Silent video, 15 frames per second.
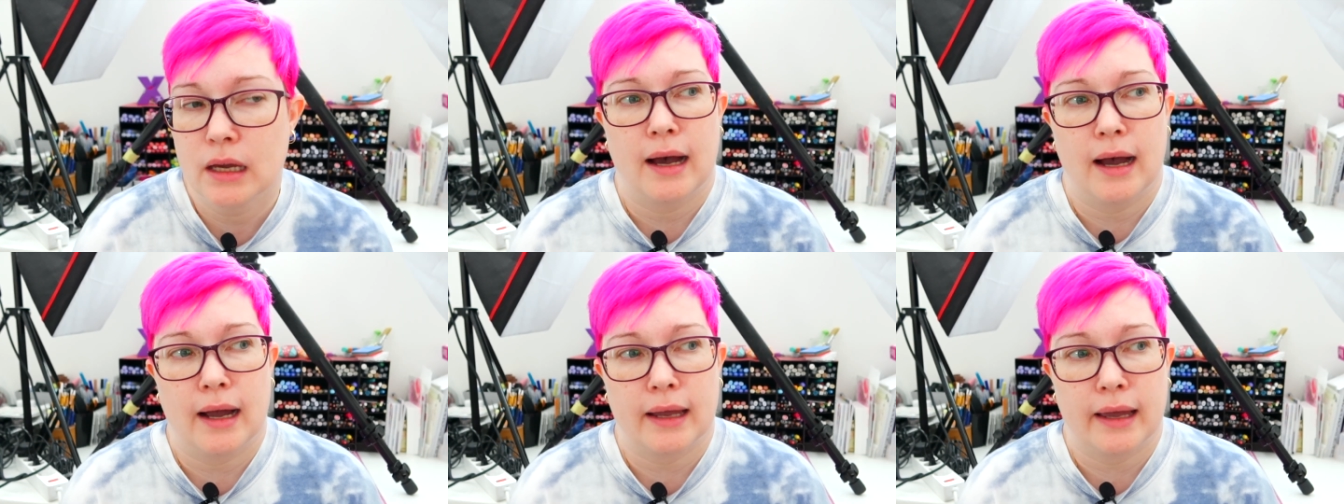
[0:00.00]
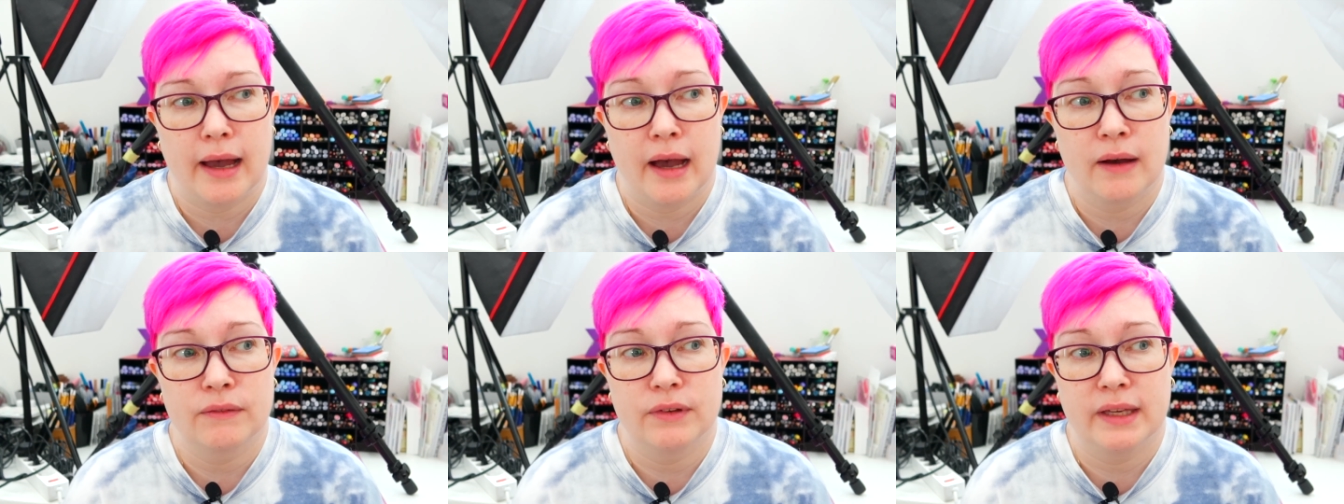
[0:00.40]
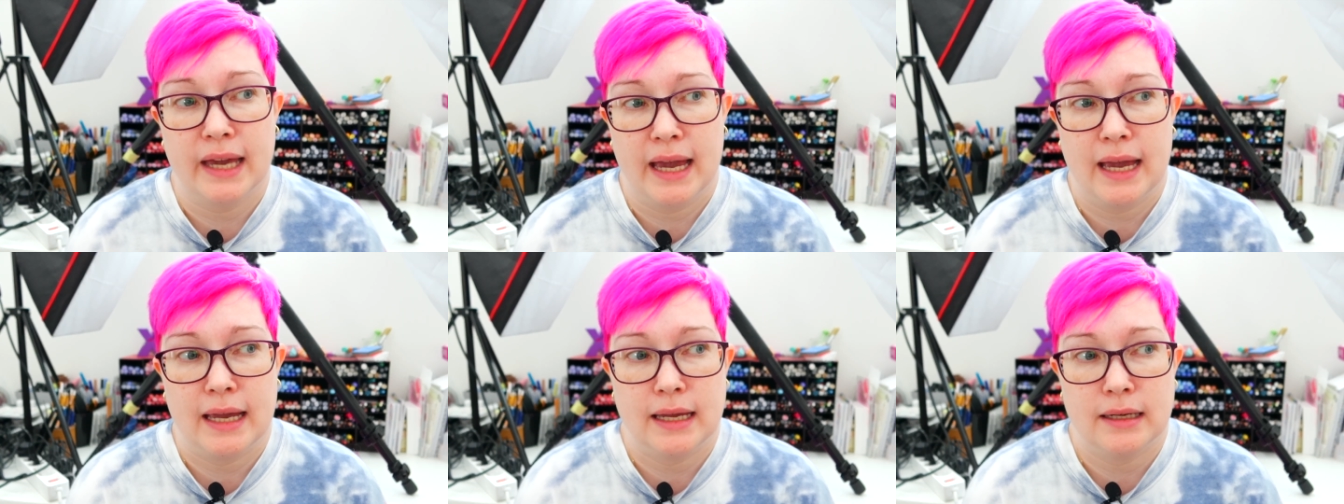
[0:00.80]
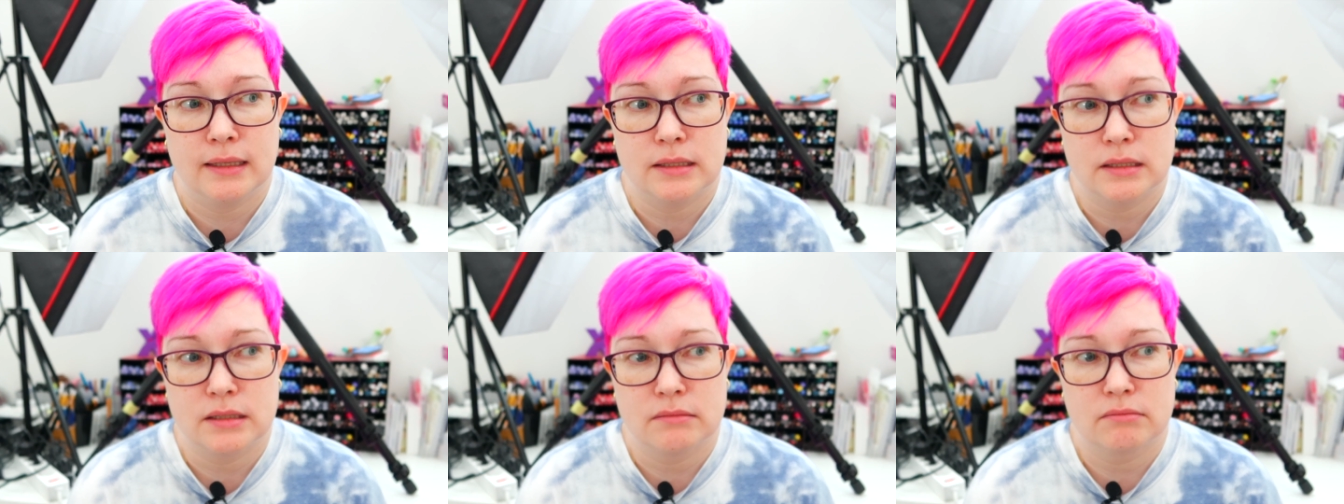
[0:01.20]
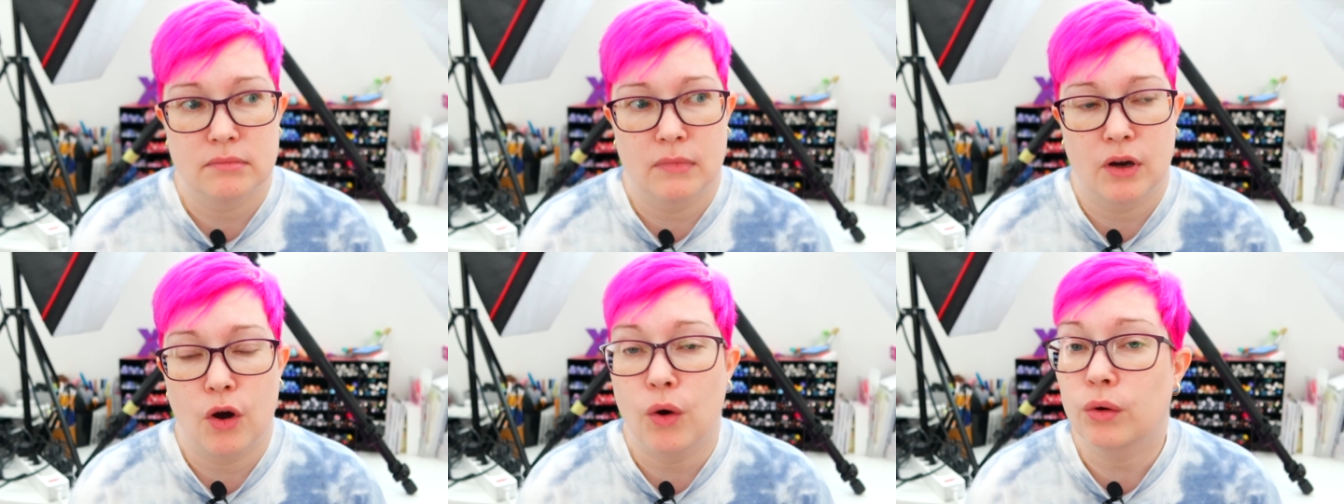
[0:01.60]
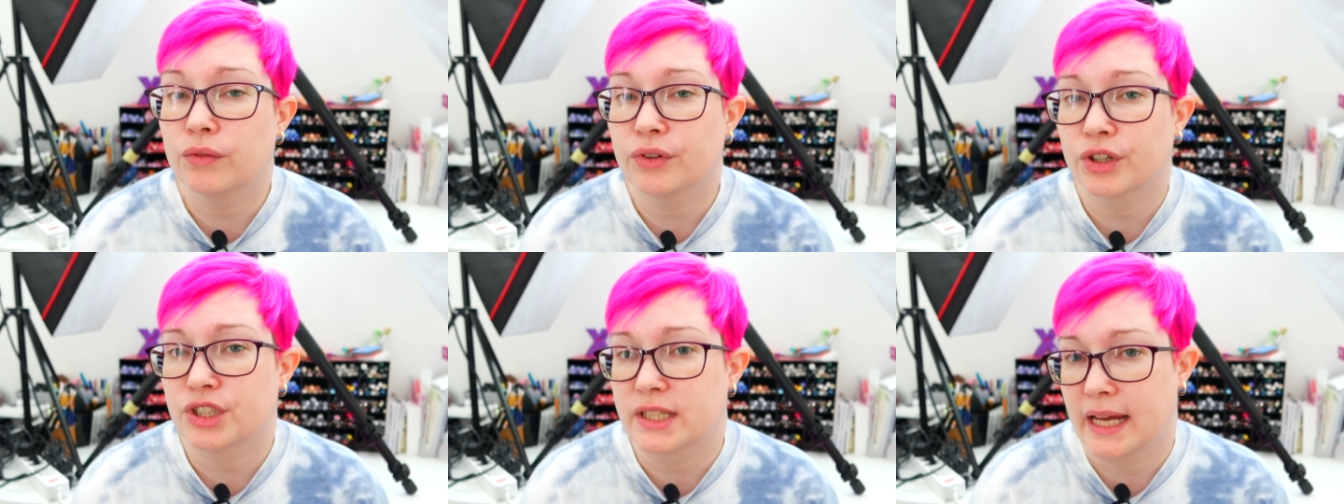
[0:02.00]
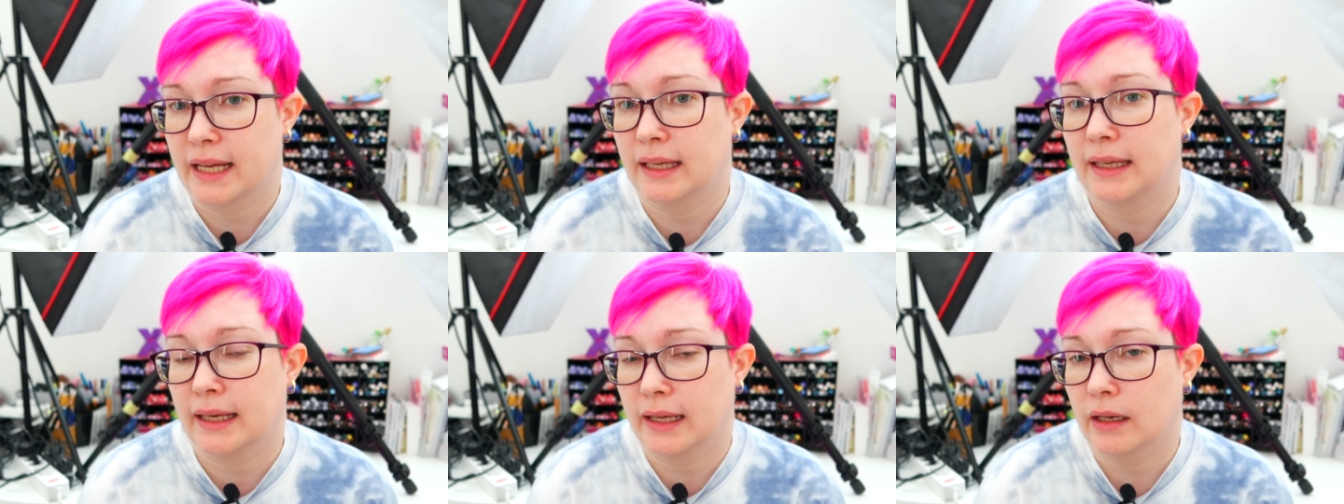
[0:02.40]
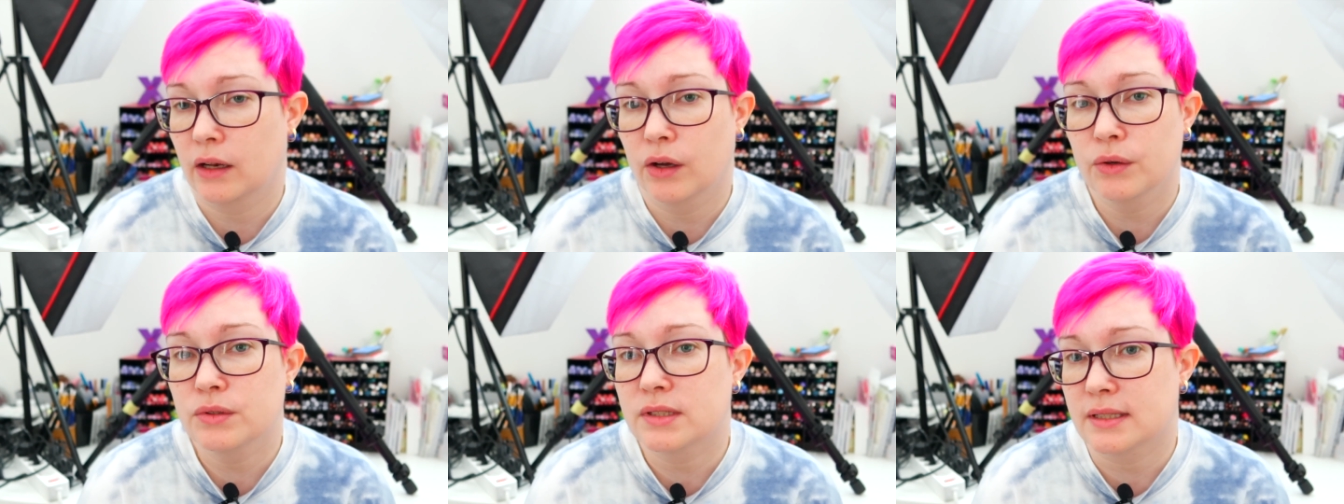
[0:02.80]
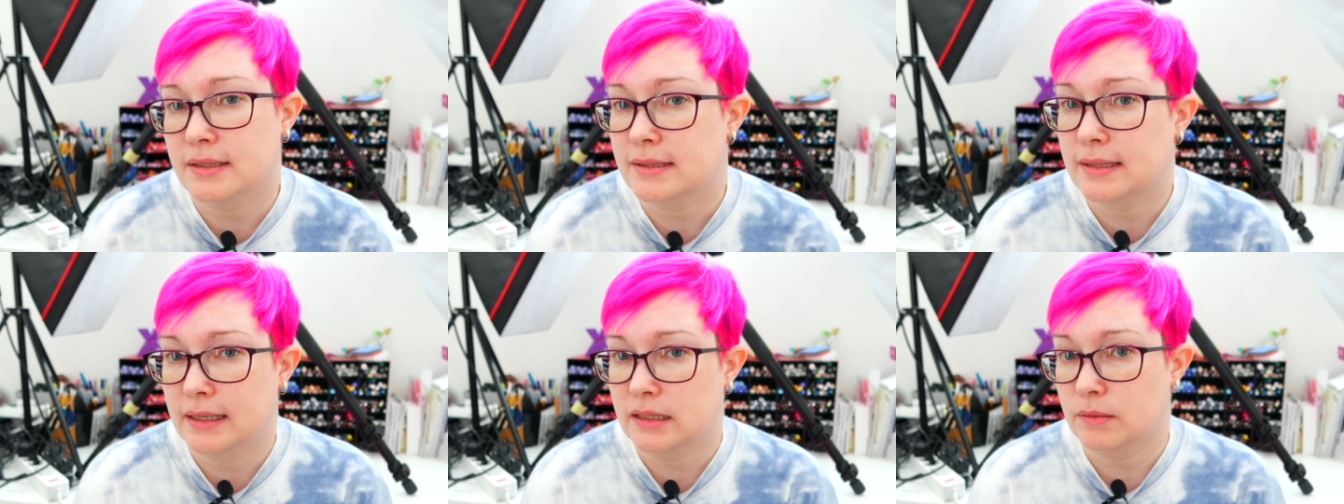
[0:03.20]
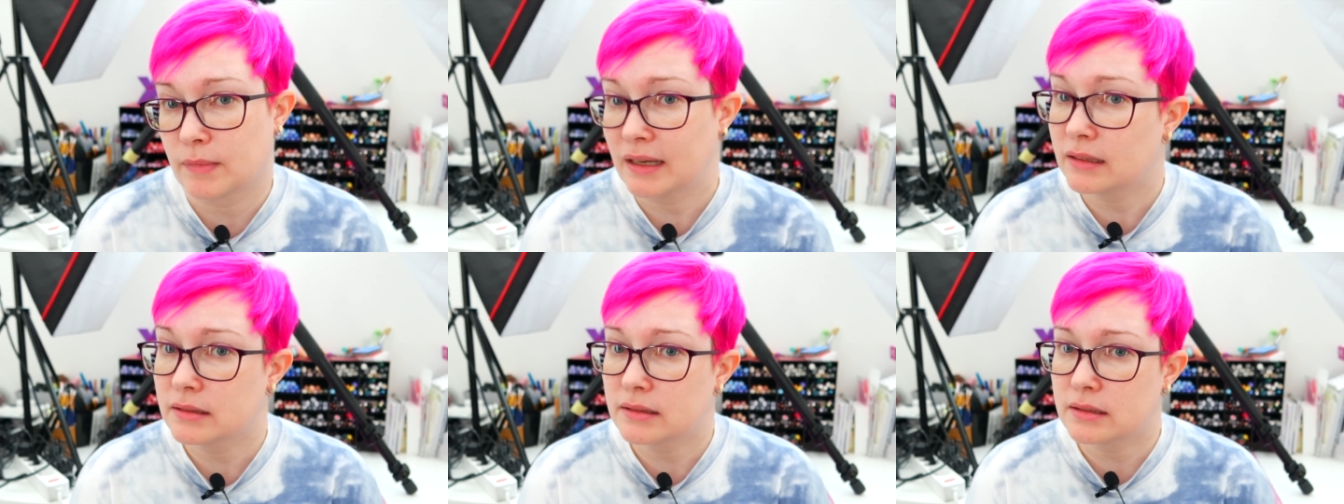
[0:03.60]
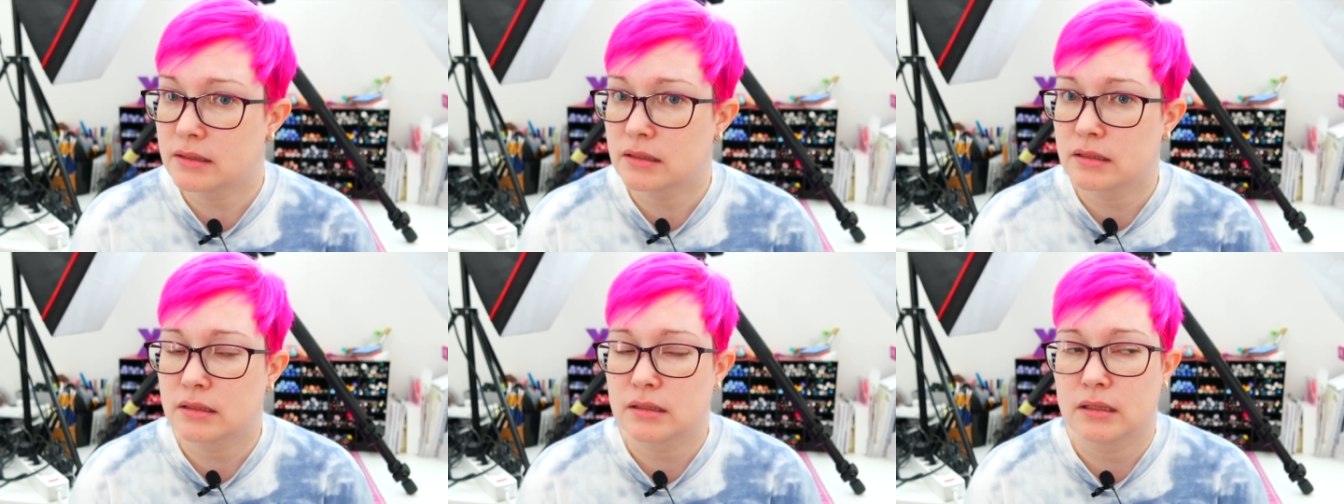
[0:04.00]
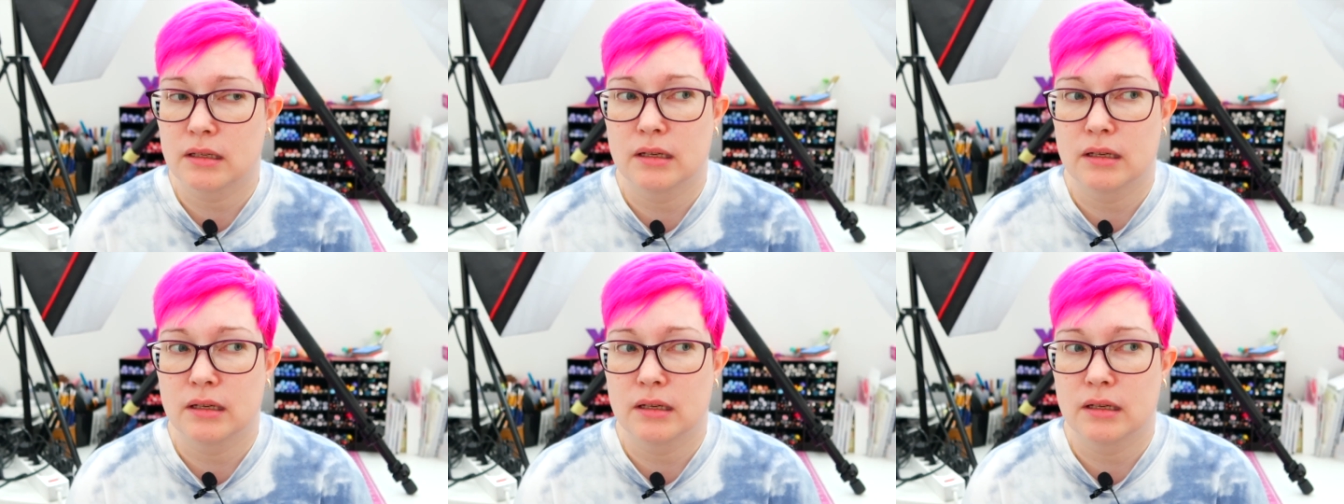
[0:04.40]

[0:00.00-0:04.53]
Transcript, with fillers: I have gained over 10 kilos in six months.